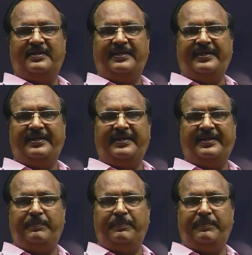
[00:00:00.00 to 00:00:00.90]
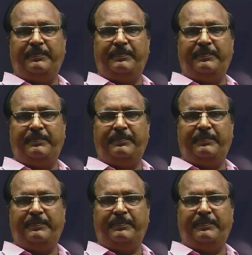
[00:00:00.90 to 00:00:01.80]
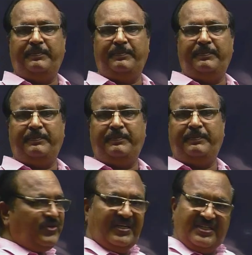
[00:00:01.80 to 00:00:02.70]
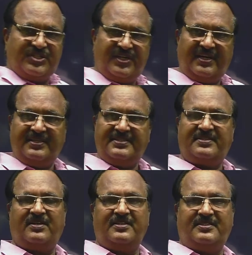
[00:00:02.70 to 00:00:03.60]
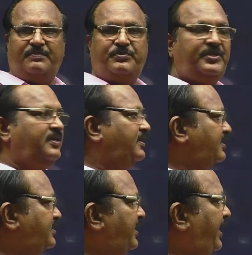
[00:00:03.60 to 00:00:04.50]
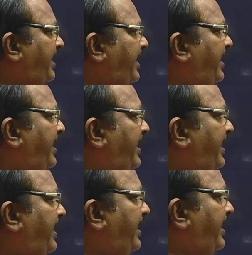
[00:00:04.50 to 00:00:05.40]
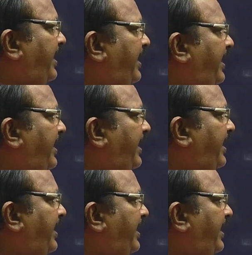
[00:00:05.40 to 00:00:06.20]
AB. So once you understand this concept, say we don't know, let